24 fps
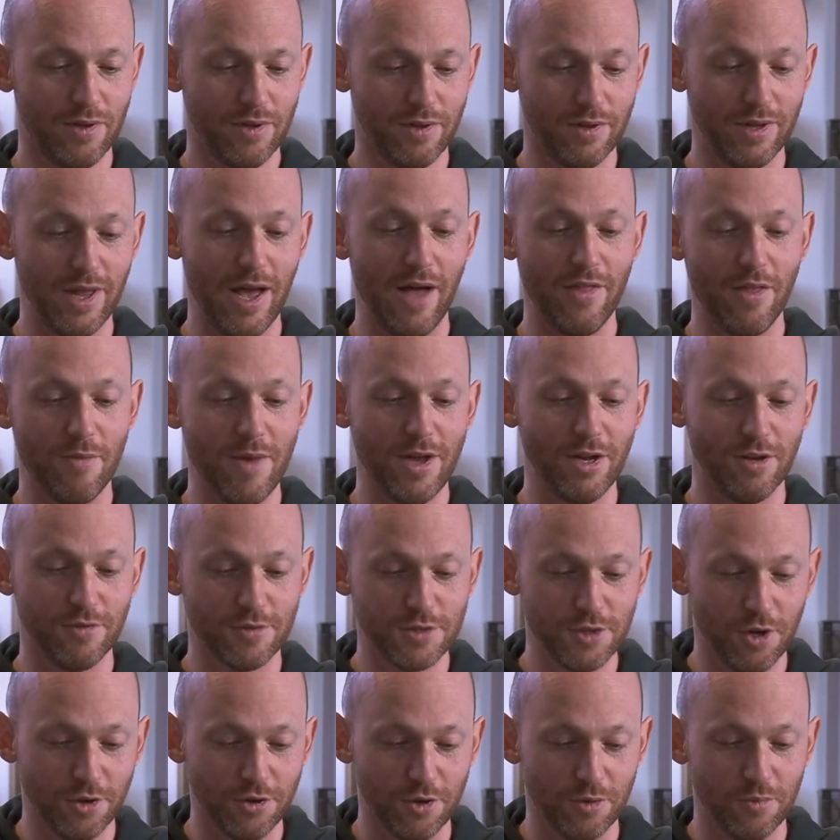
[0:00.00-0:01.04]
Now the men of
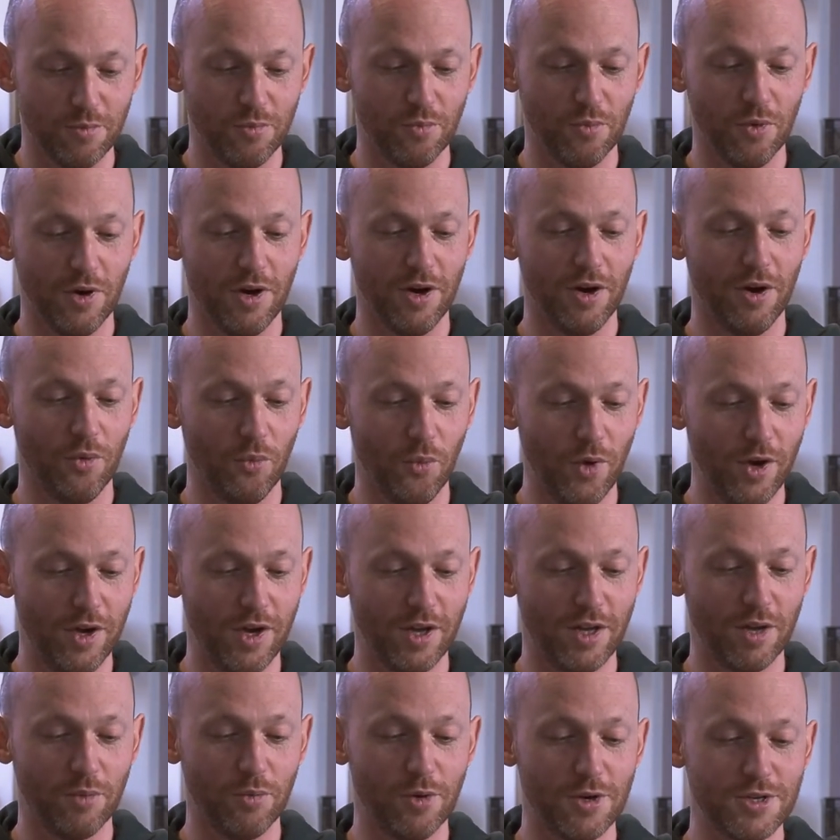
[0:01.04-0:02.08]
Sodom were
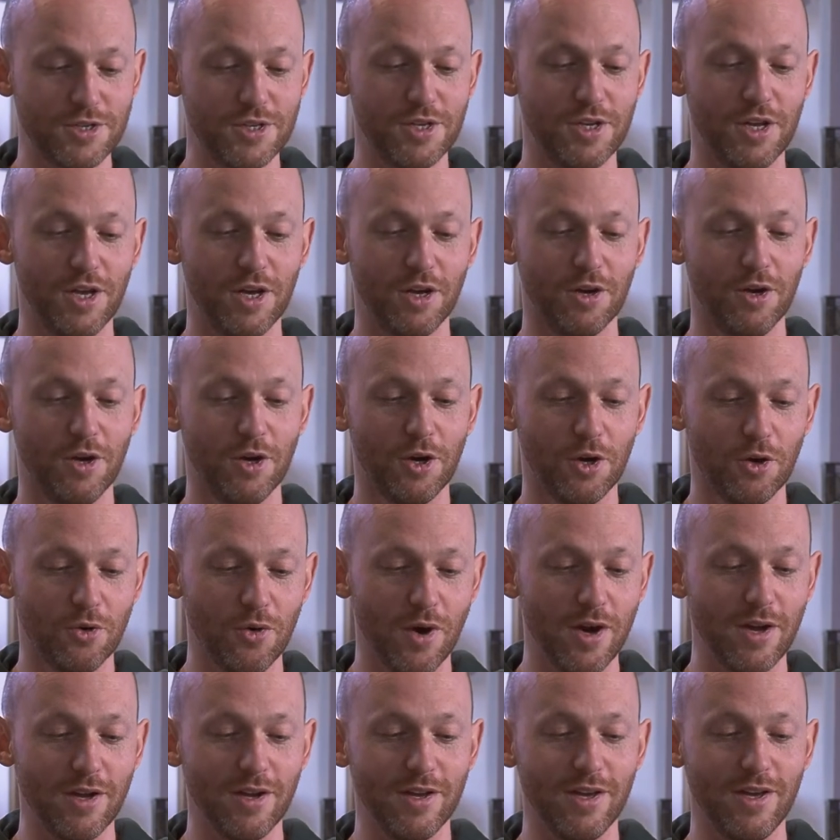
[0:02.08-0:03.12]
wicked and were sinning
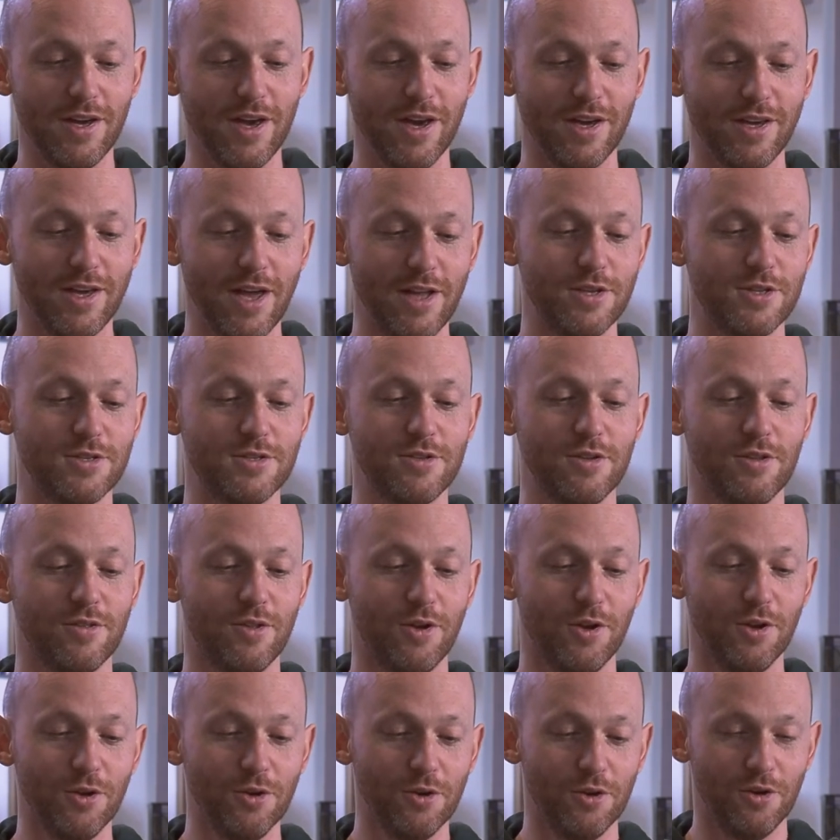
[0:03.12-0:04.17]
greatly against
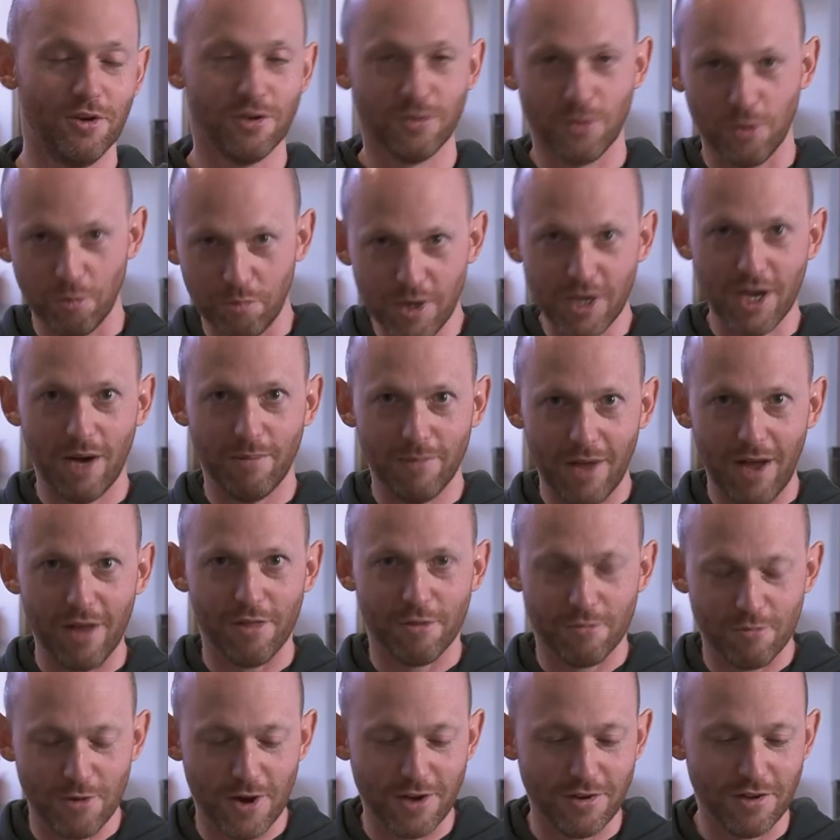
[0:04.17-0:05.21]
the Lord. We'll pick up
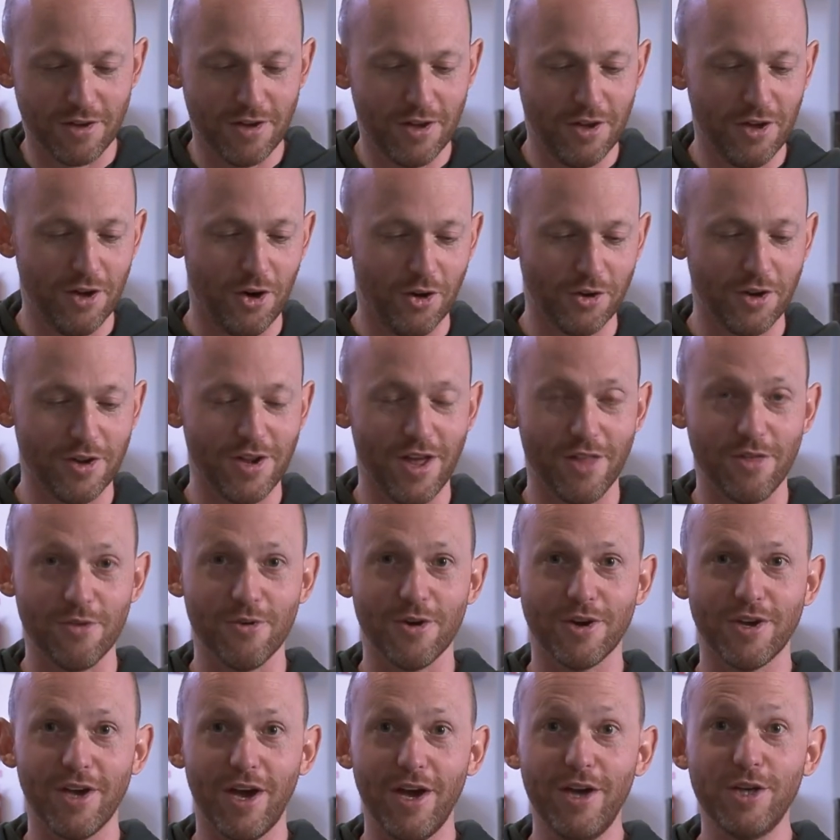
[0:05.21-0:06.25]
that thread on another
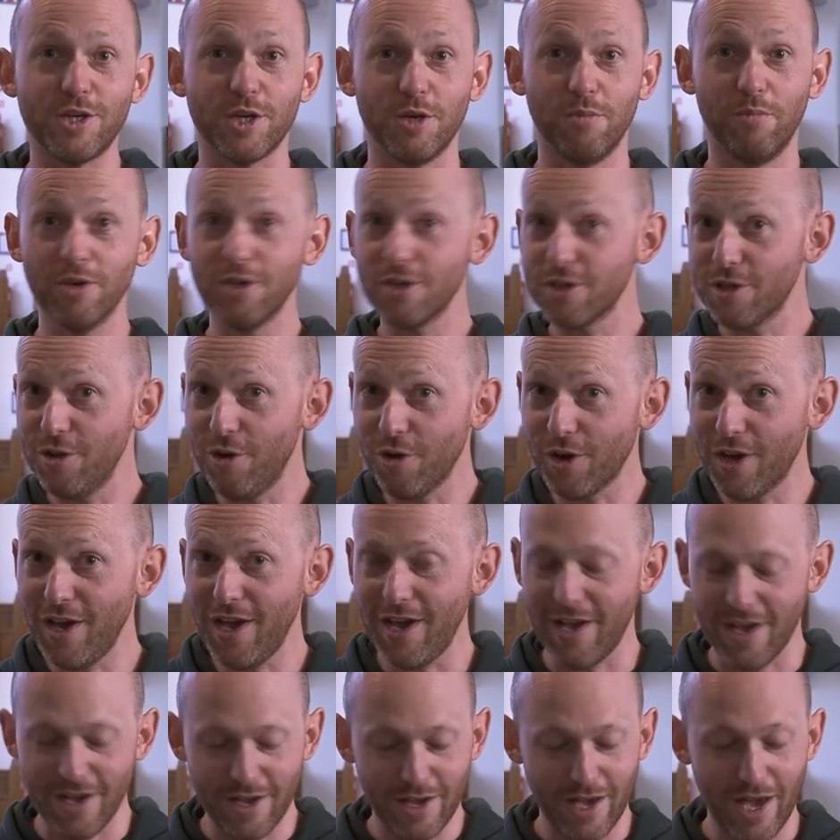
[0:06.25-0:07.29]
occasion, but just look
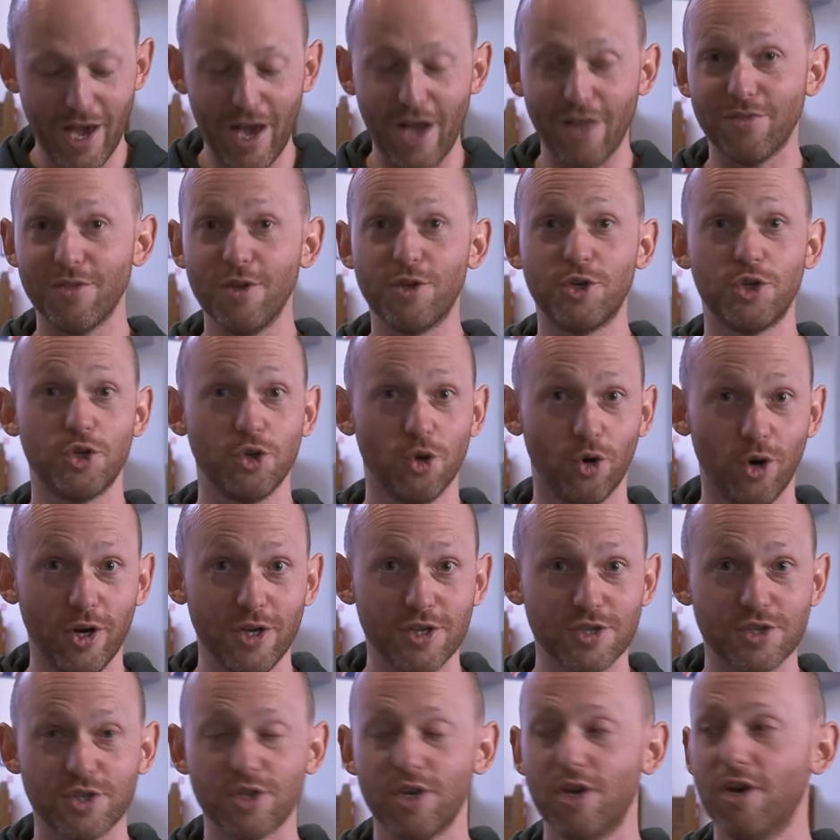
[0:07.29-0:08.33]
here at the
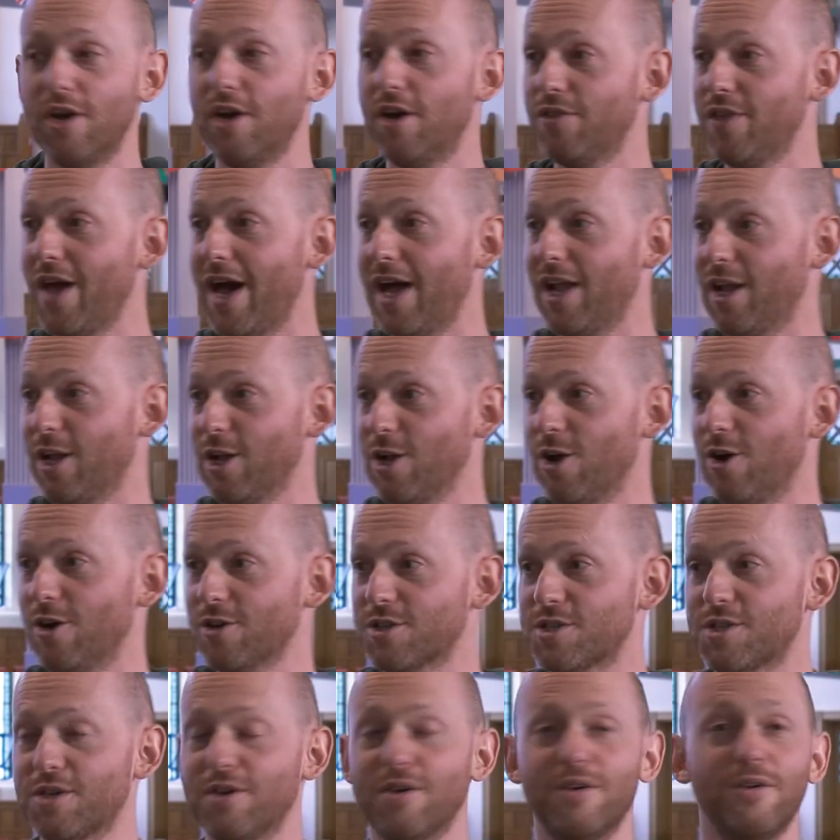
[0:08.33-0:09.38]
choice that
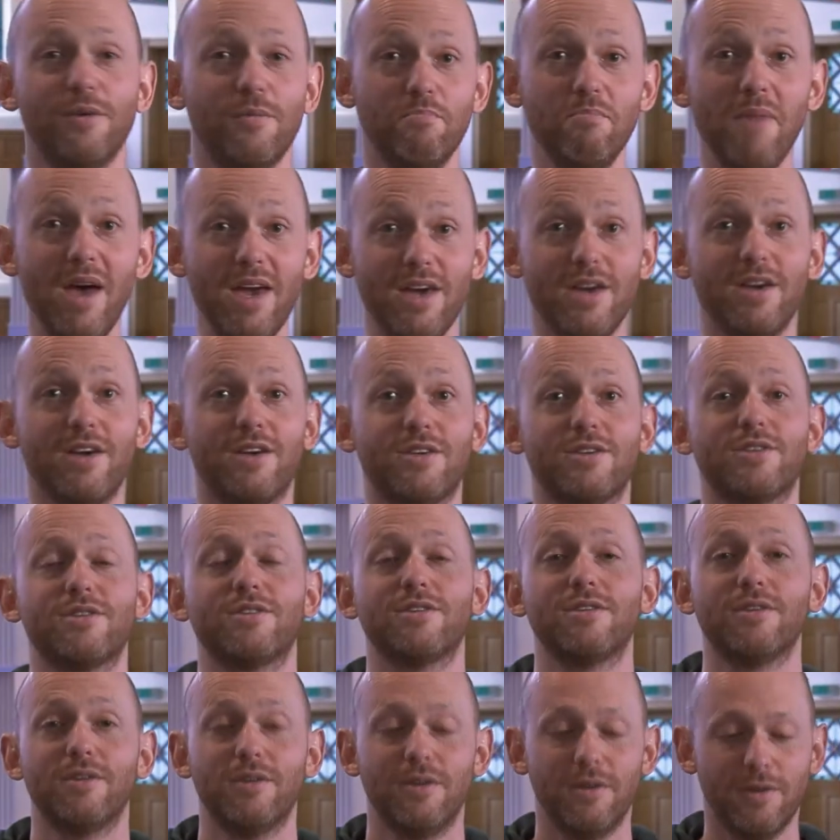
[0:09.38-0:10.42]
Lot
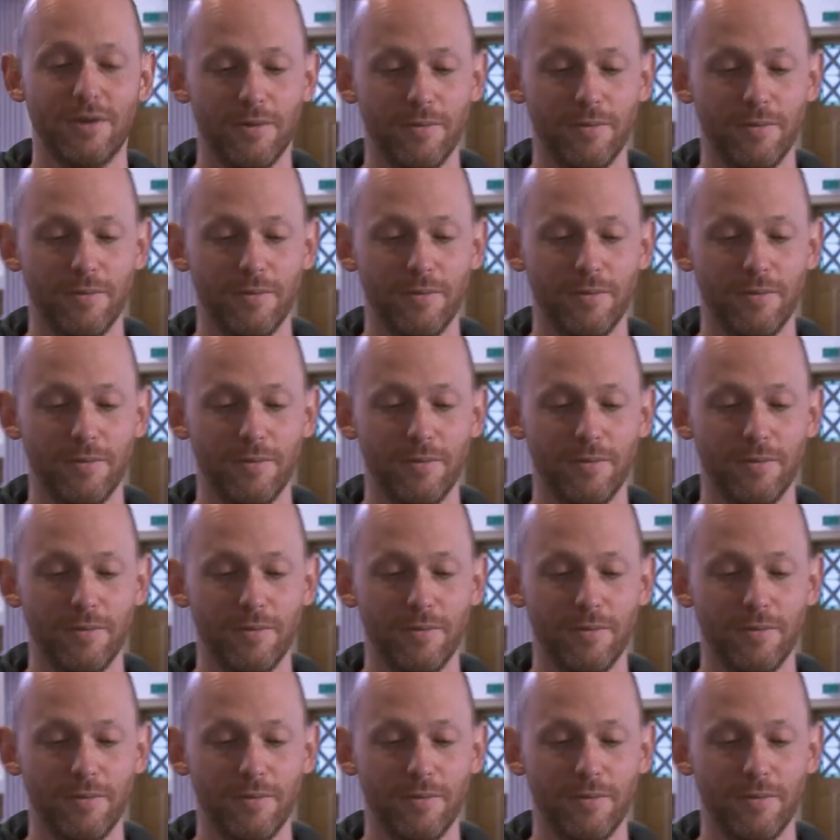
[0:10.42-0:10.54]
makes.